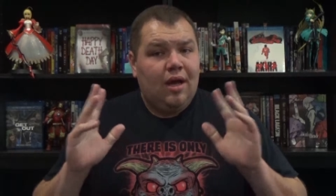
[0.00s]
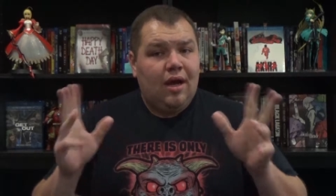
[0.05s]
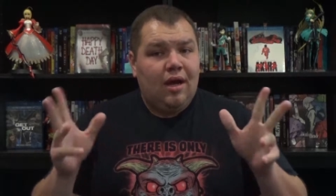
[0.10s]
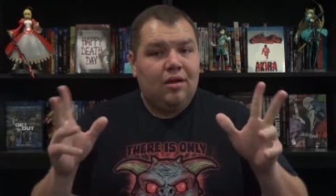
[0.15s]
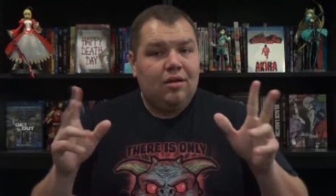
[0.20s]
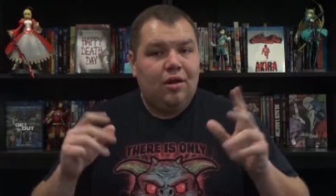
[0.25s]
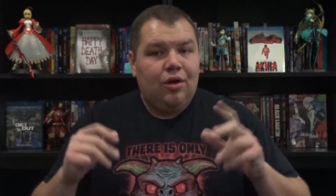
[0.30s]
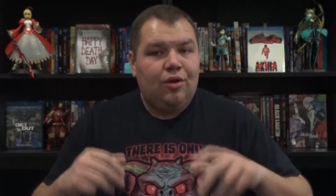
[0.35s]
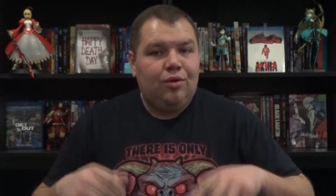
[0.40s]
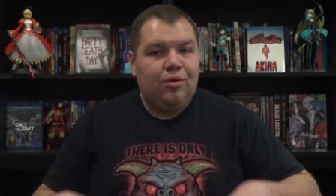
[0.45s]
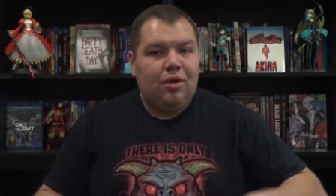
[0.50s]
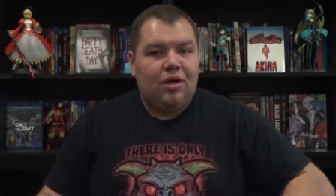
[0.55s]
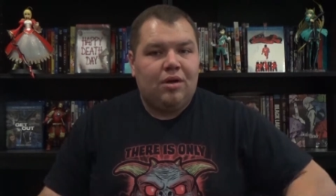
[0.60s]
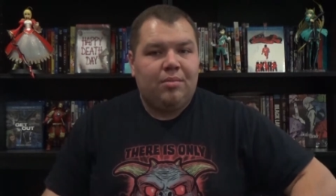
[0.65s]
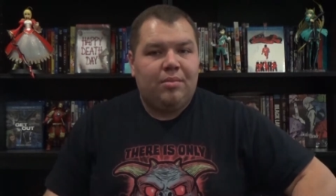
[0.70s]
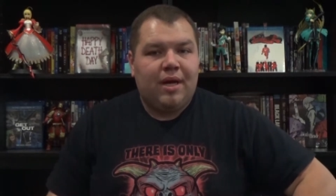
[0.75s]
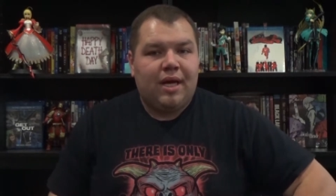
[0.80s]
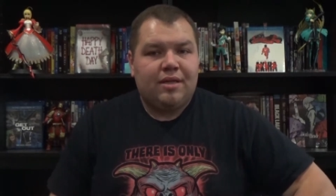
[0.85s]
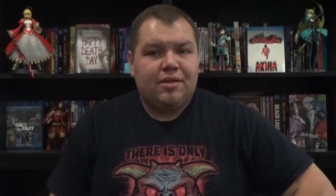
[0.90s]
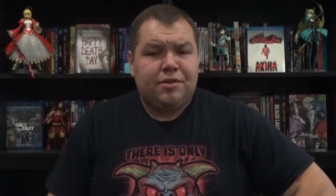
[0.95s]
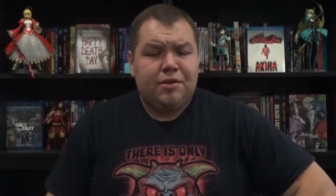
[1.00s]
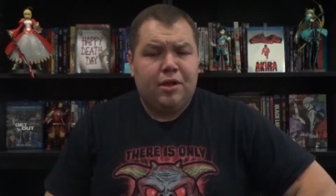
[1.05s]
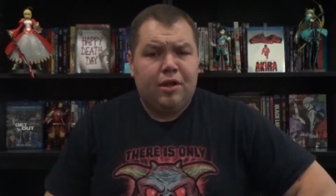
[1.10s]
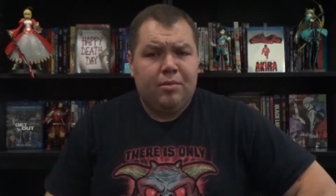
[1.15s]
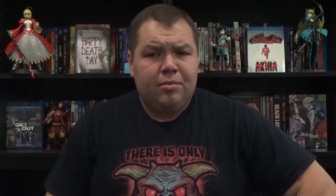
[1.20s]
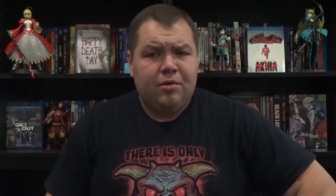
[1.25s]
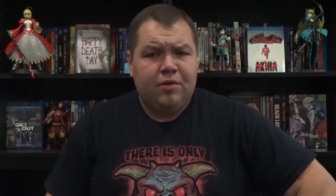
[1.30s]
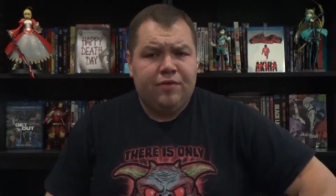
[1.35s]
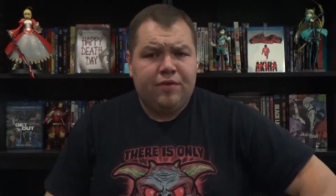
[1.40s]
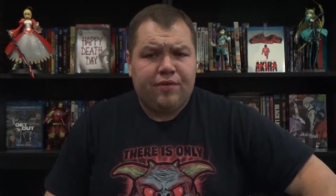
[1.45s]
Hello and welcome back to
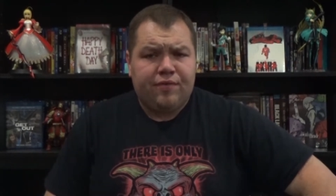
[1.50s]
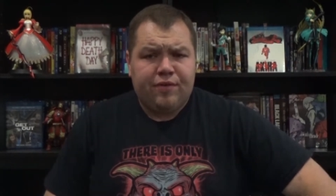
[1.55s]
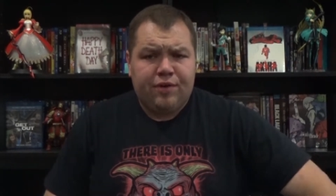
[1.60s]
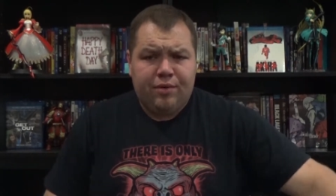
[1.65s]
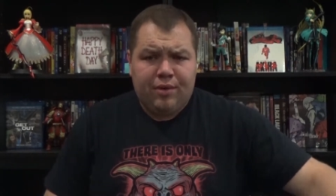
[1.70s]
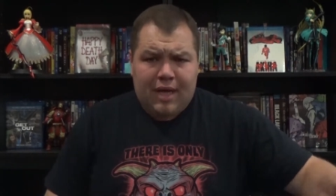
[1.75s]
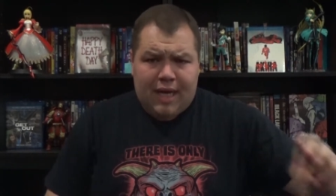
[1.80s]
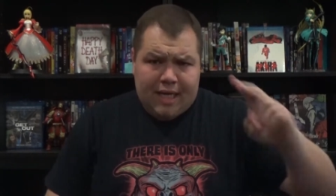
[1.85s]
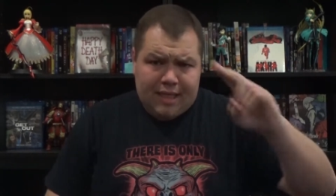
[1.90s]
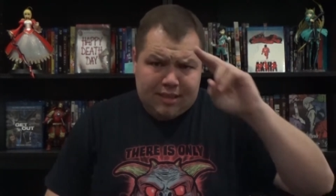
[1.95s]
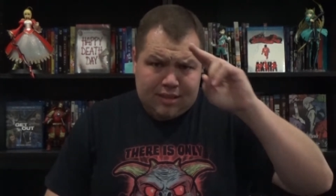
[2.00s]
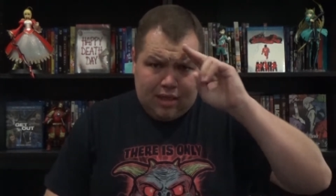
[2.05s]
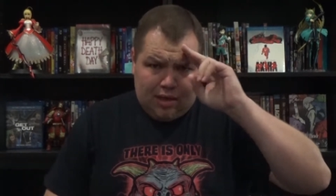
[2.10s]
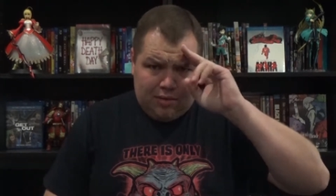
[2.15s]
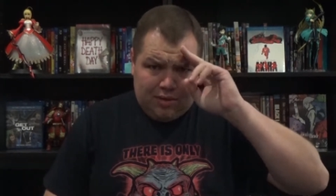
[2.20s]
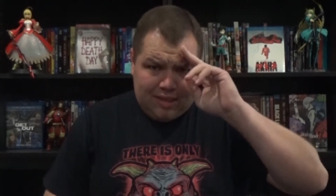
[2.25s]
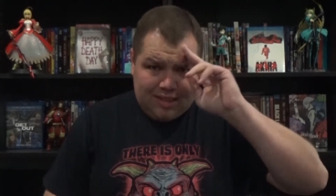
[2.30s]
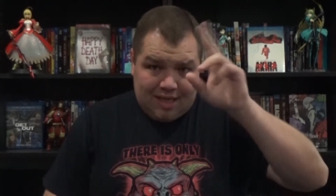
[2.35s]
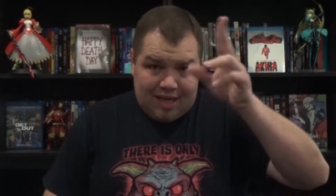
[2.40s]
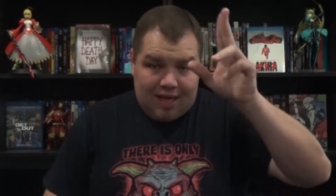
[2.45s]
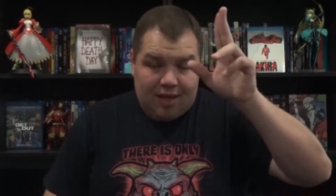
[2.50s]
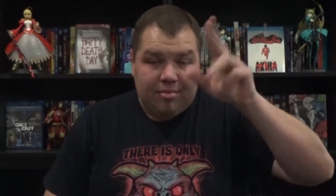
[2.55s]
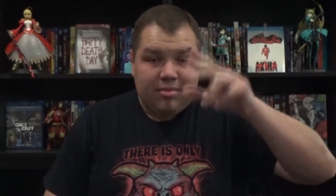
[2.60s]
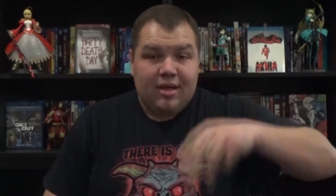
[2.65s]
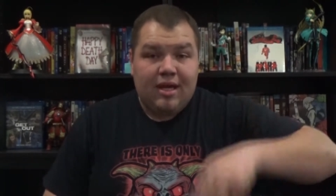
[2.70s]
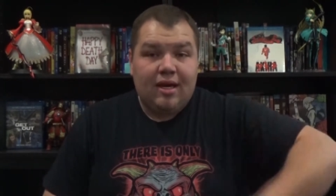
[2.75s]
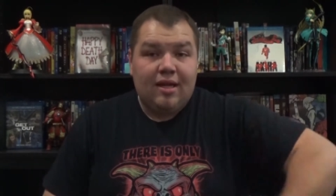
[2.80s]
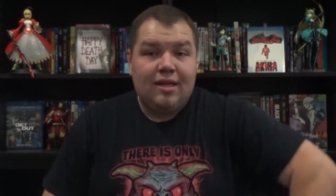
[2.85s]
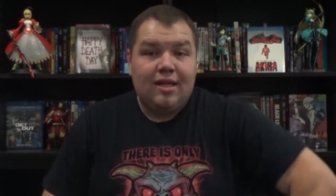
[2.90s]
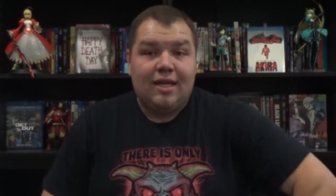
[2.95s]
another movie review. As always, I am
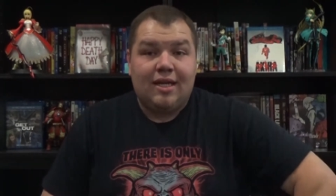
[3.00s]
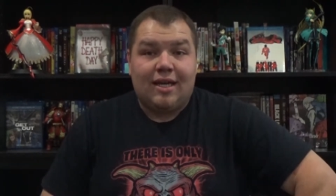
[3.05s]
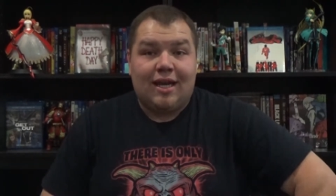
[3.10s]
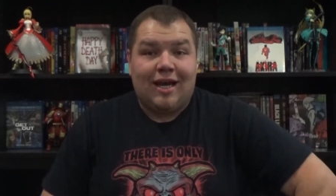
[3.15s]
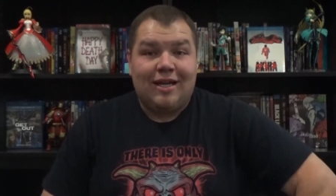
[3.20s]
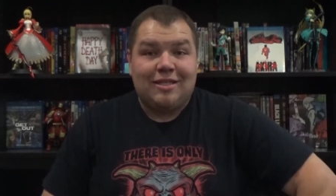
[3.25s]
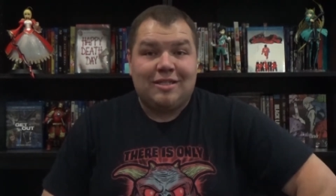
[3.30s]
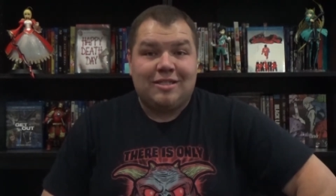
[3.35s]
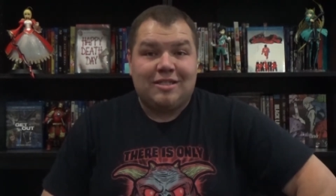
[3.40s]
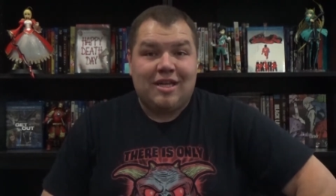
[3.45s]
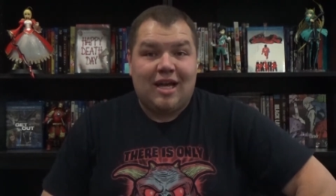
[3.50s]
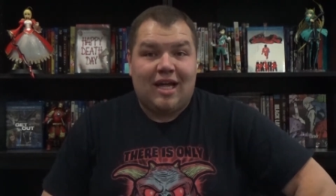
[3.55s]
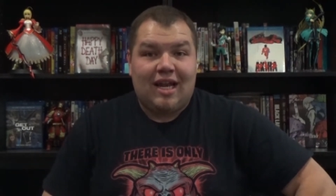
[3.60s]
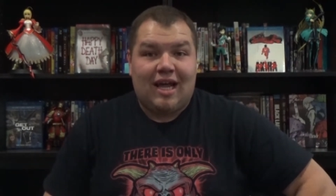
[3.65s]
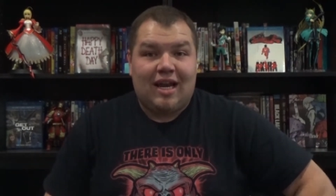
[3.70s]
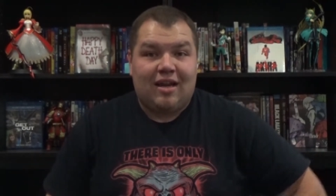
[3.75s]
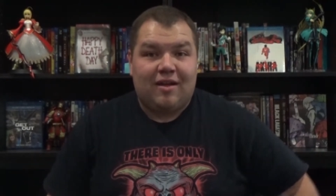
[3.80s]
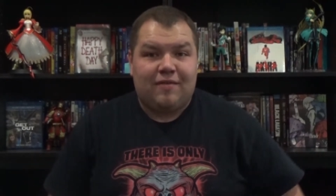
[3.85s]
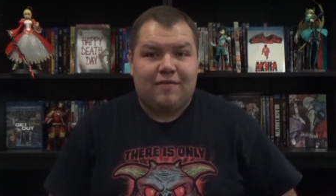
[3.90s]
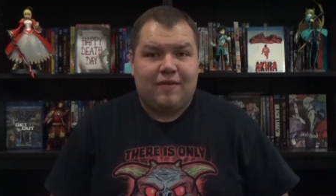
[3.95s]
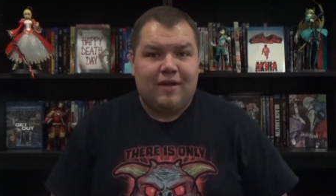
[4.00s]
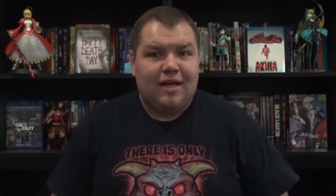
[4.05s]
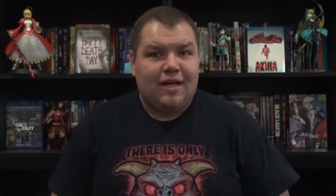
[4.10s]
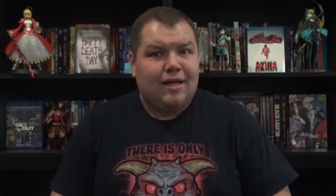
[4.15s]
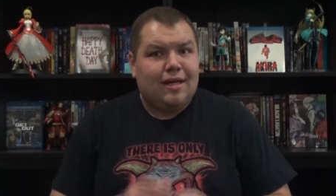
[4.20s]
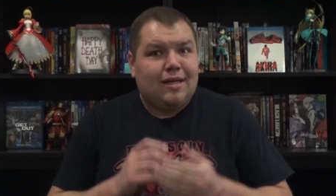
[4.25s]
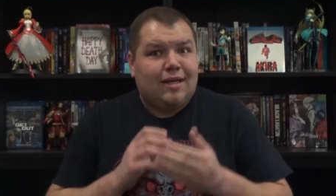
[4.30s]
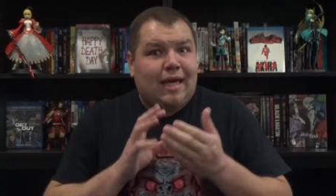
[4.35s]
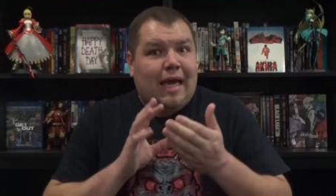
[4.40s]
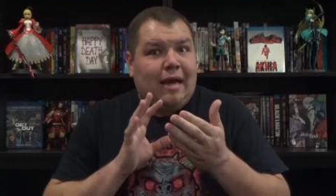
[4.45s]
Kelly, and I just got out of
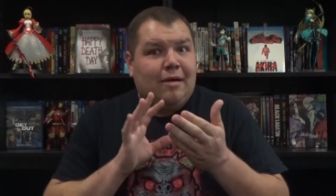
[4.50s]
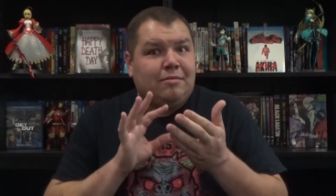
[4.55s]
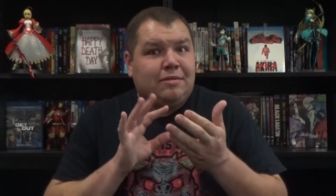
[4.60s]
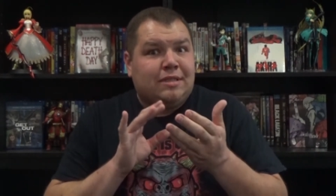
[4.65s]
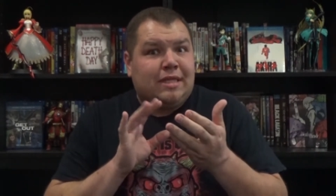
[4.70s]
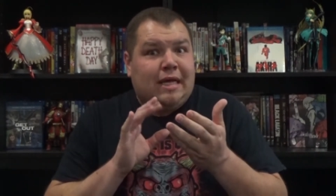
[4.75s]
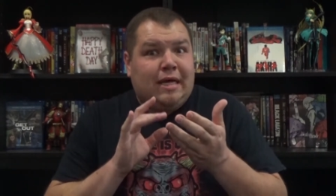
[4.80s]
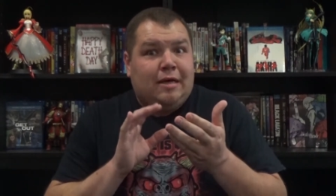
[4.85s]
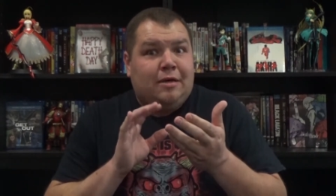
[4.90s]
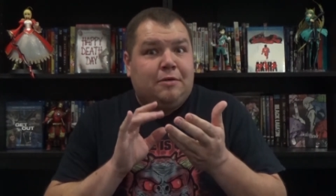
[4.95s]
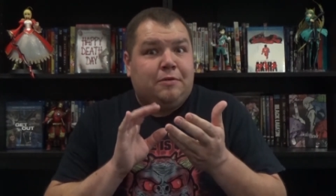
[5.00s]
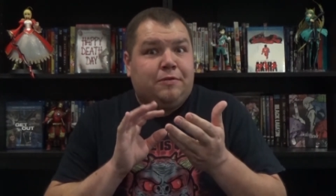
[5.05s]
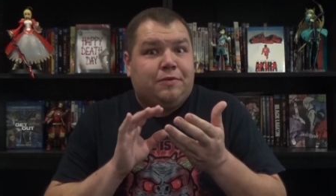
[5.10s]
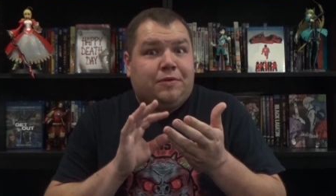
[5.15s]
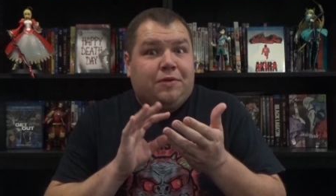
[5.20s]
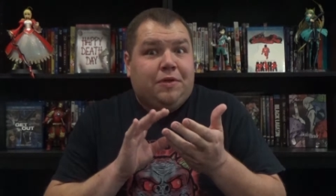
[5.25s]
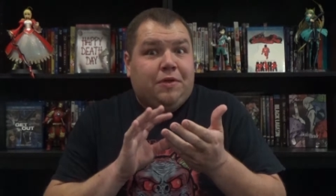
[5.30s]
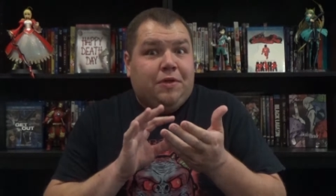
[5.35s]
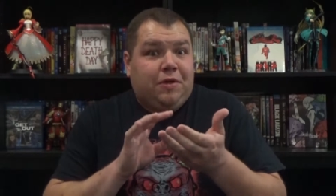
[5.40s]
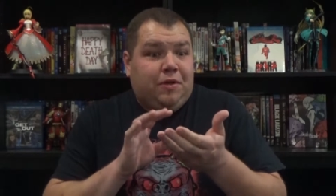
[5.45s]
countdown.